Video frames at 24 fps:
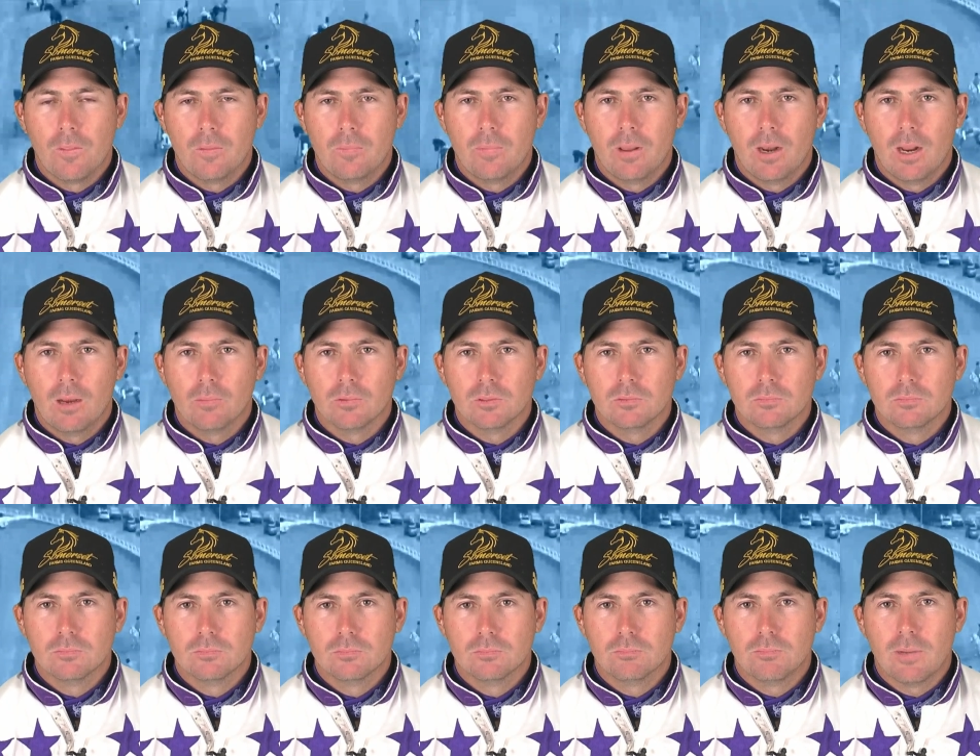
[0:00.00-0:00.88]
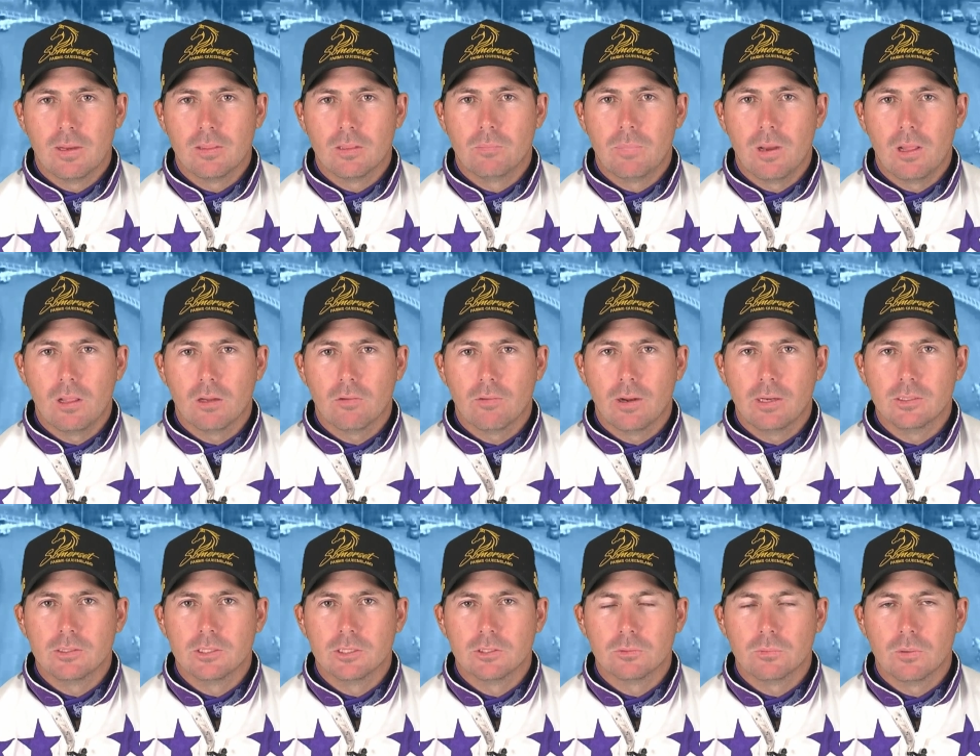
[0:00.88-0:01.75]
been able to make the ballot
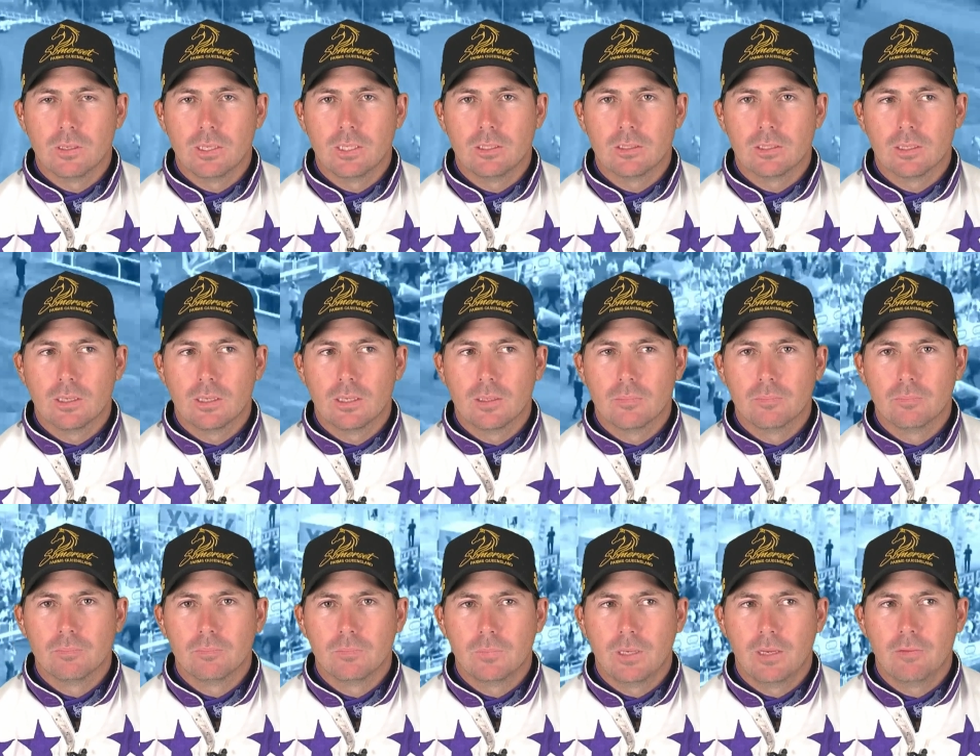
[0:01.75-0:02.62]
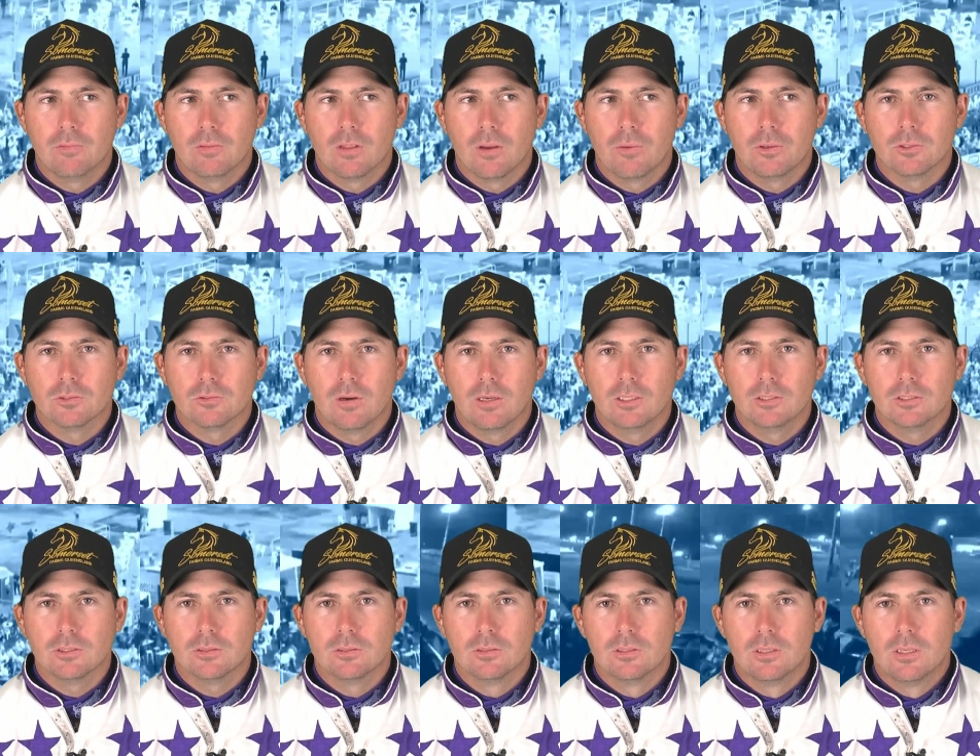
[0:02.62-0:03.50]
race this week, even though he's
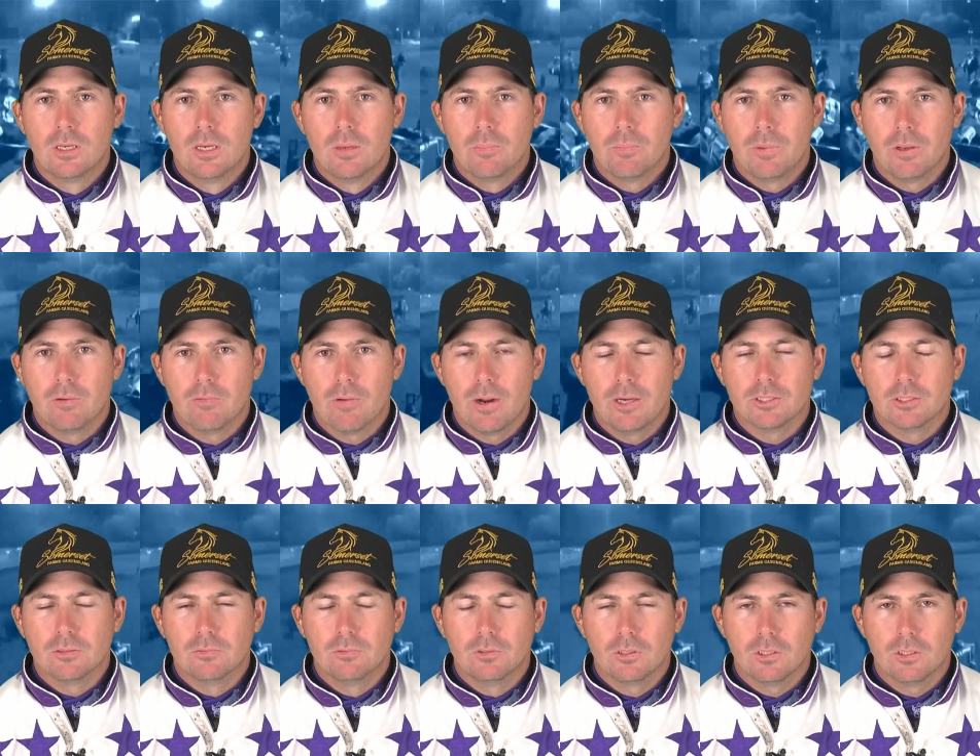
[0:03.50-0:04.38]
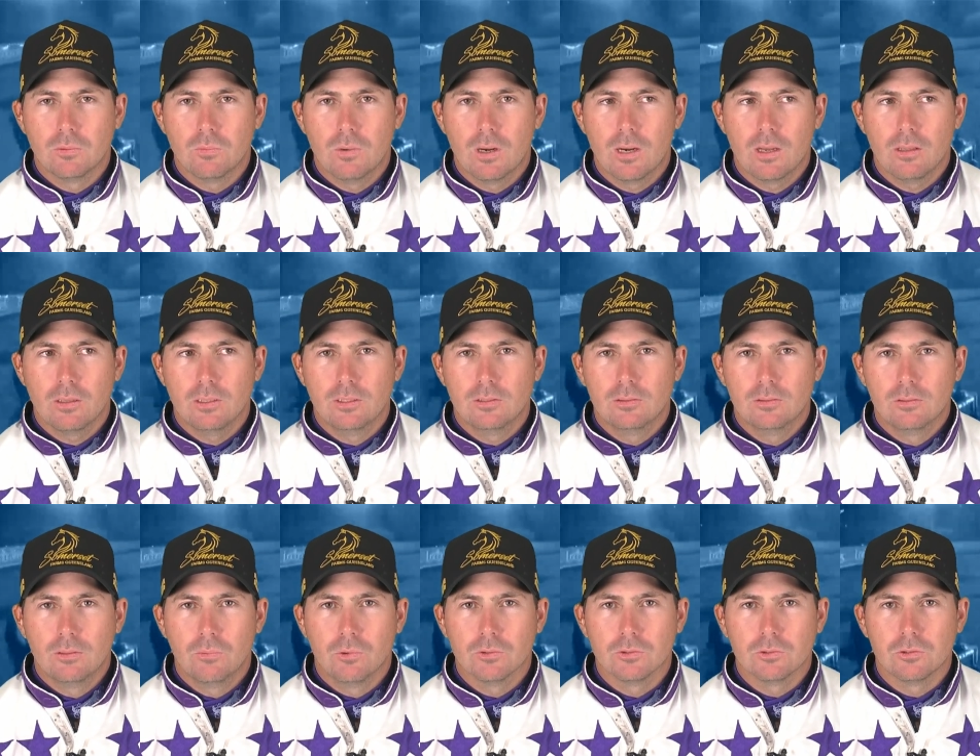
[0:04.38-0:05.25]
been racing really well. He
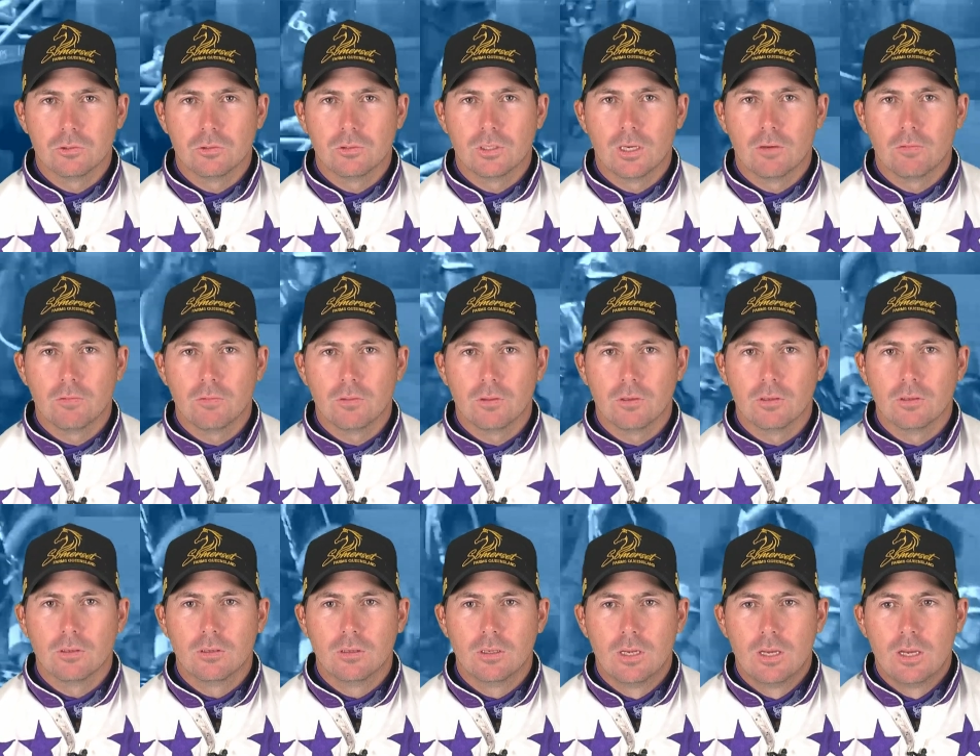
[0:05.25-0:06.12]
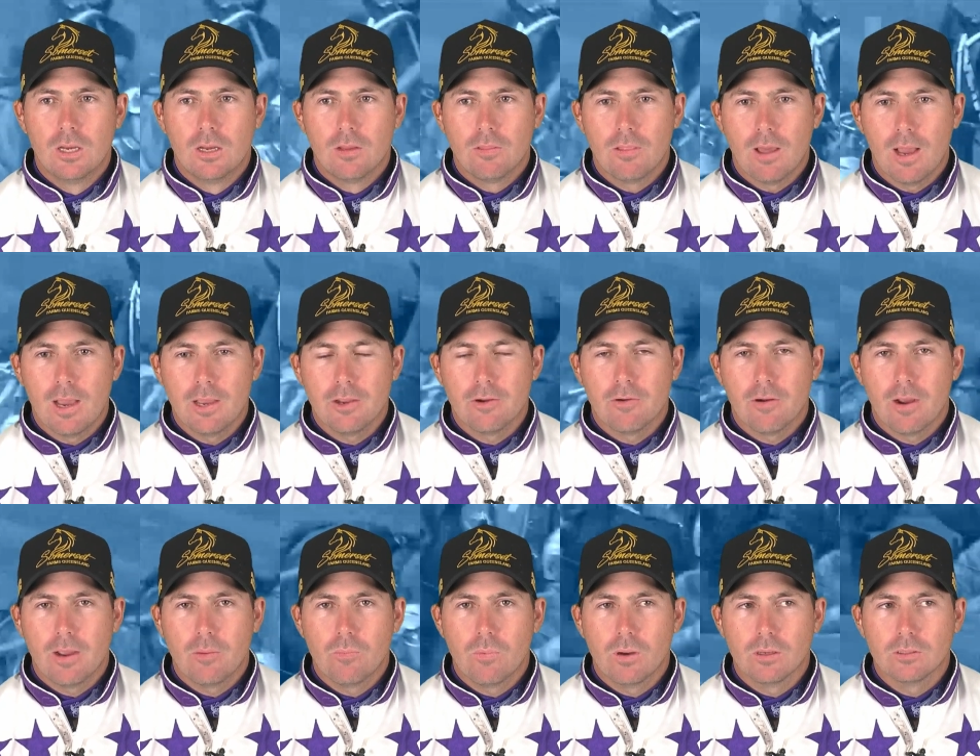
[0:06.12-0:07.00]
wasn't good enough for the A
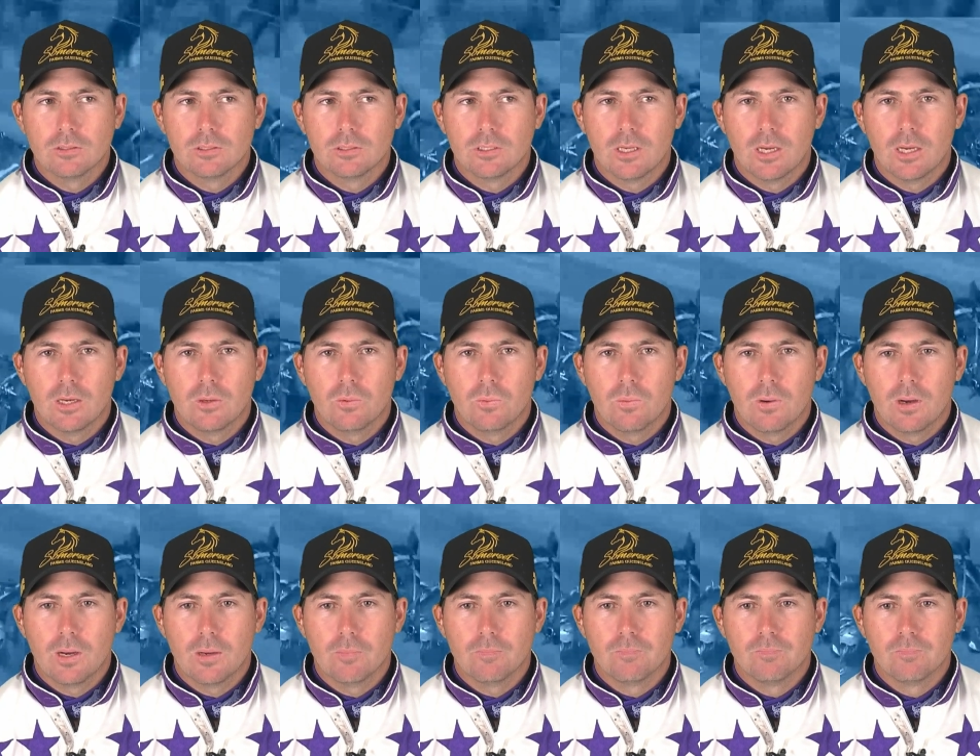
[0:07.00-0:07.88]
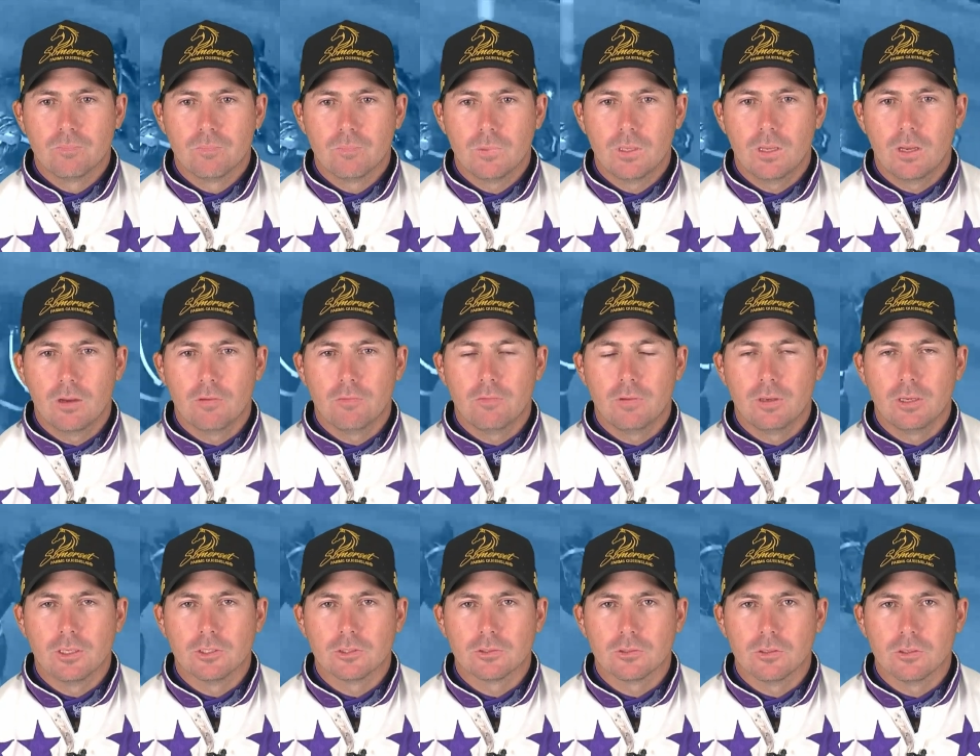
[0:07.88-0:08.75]
grade one. So
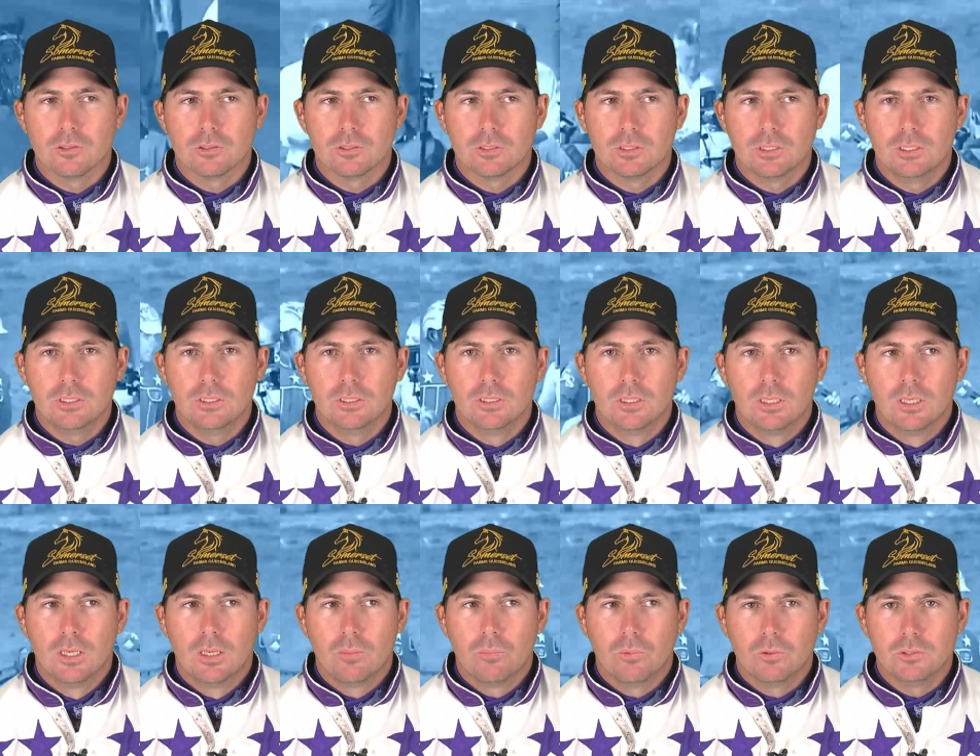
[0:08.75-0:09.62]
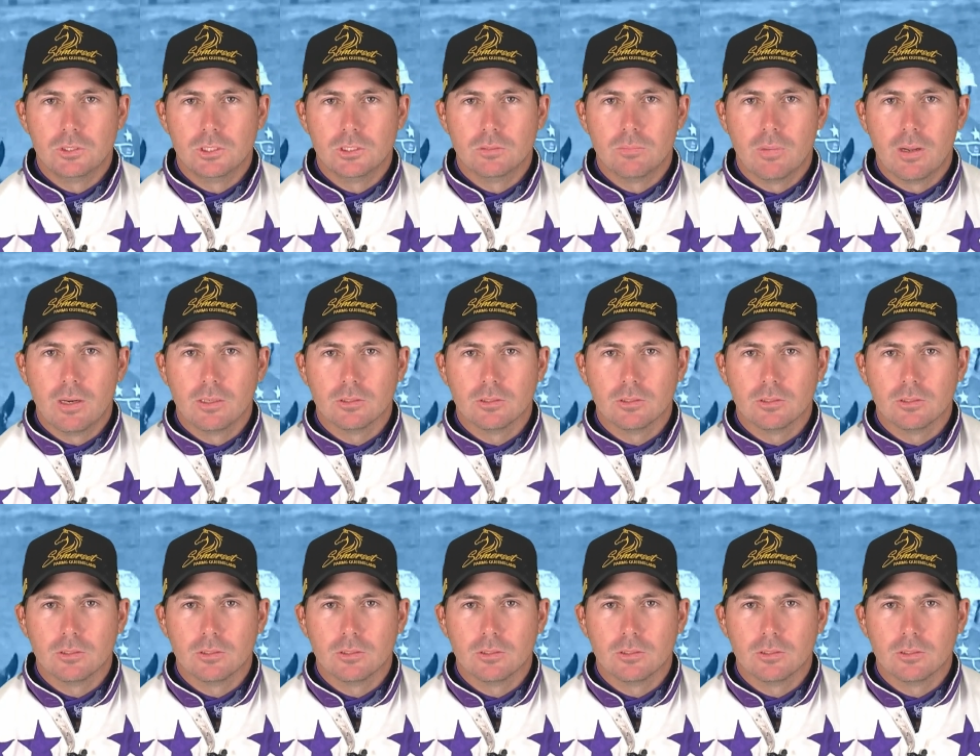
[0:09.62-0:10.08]
fingers crossed he puts his manners